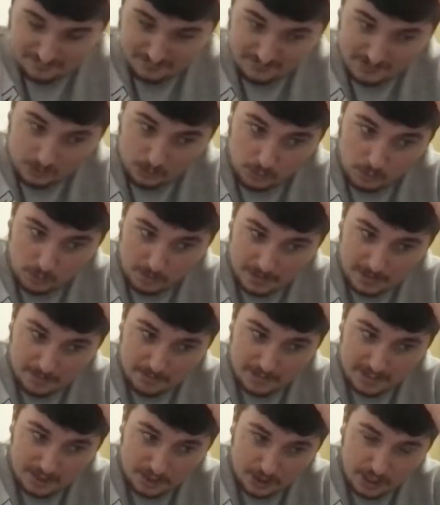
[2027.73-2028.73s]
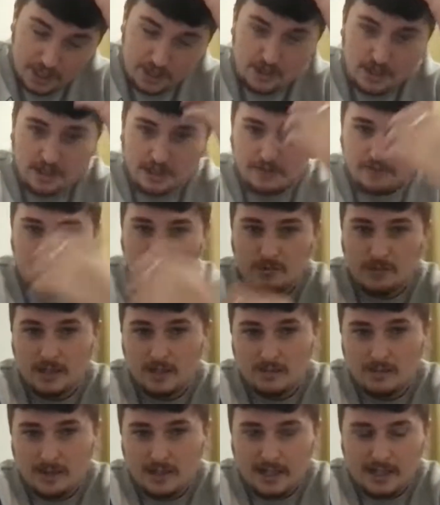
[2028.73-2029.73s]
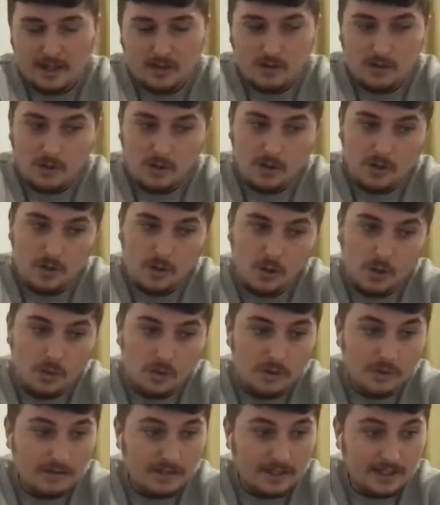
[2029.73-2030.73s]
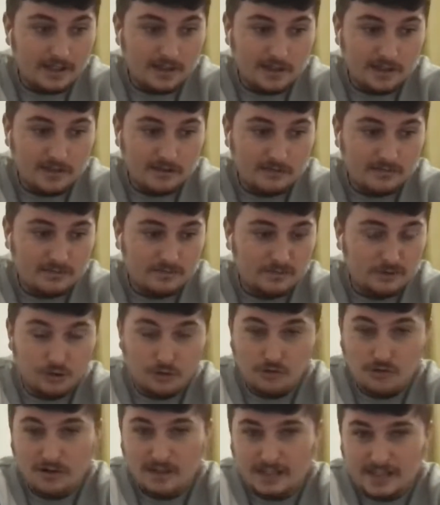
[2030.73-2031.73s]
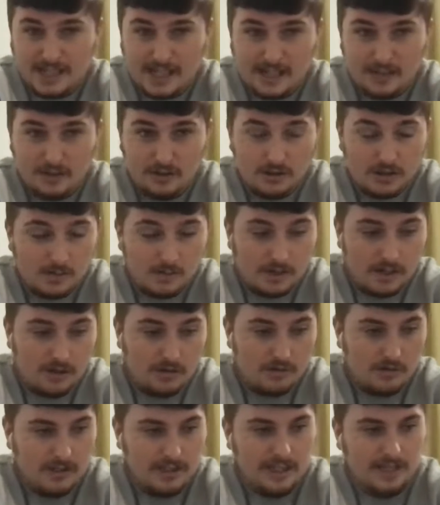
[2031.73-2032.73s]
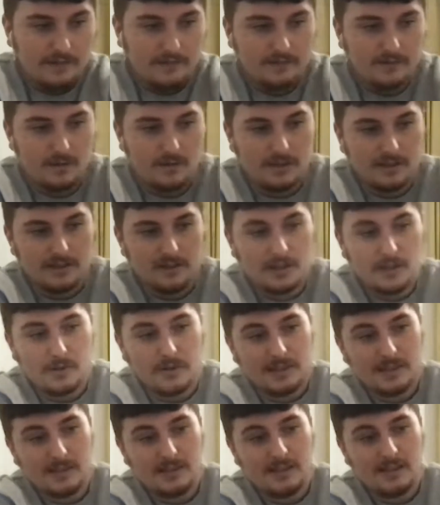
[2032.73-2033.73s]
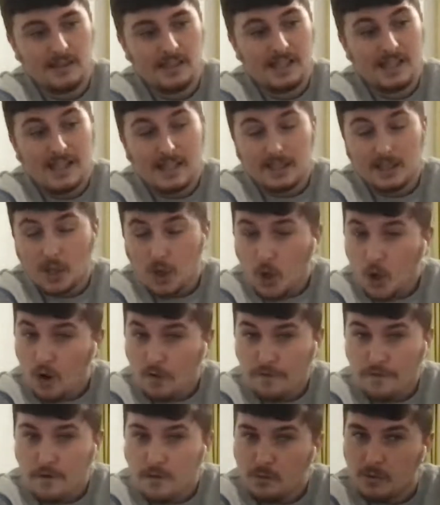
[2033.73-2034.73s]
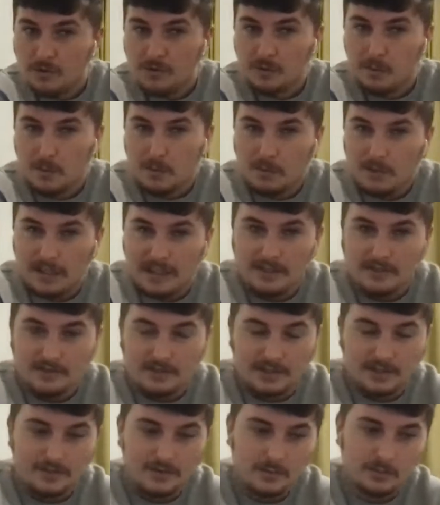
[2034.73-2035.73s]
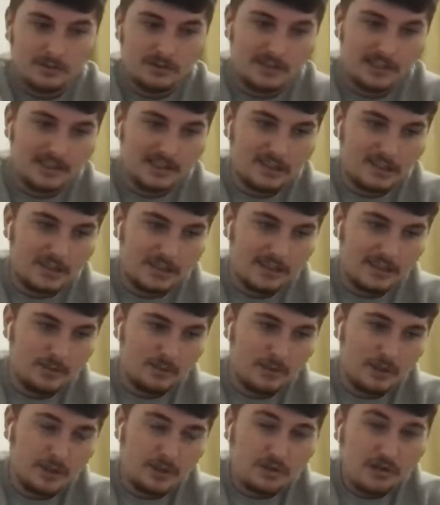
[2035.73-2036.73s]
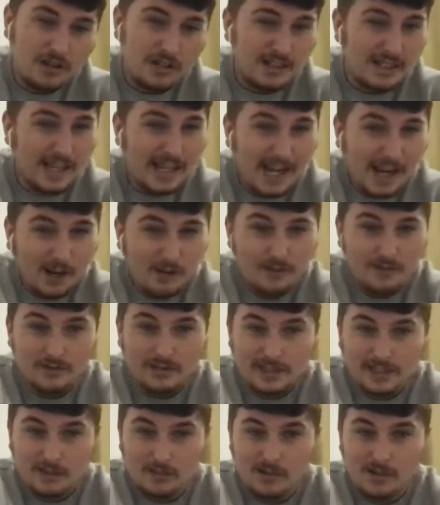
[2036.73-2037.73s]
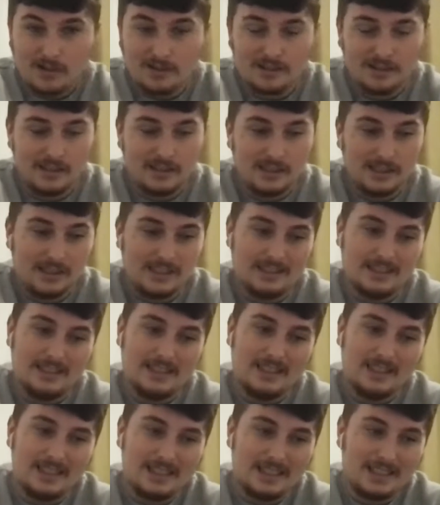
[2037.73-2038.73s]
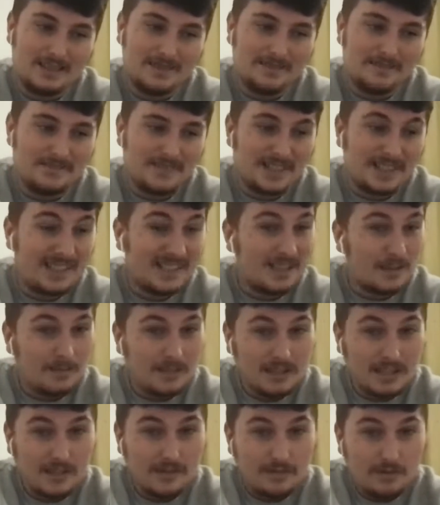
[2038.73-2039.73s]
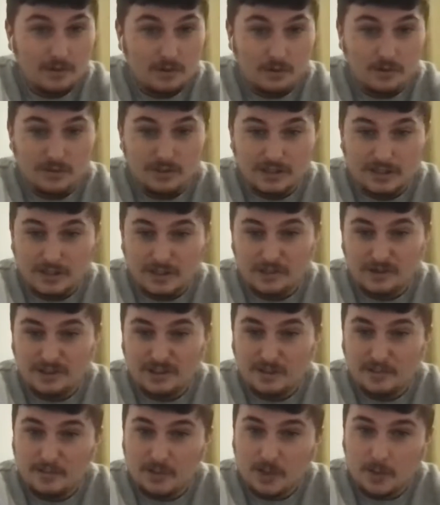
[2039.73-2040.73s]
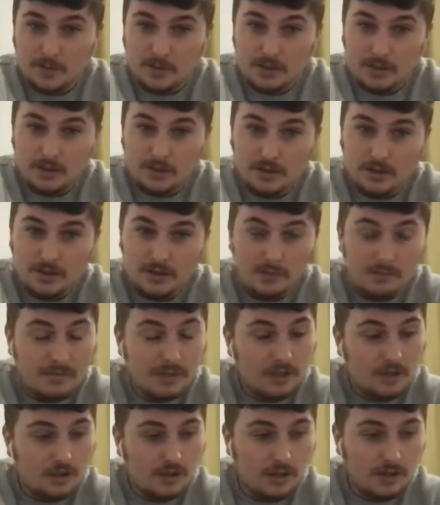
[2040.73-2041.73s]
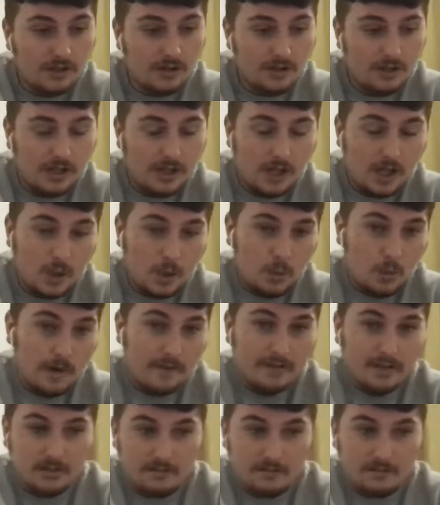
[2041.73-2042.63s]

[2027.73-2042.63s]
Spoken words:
Will Wigan make changes for the replay, or will they go strong again just to make sure they get through? I don't know. There's a lot of football to be played for these Football League sides, and when you're trying to get out of League One, it can be difficult. Sometimes you can misjudge whether to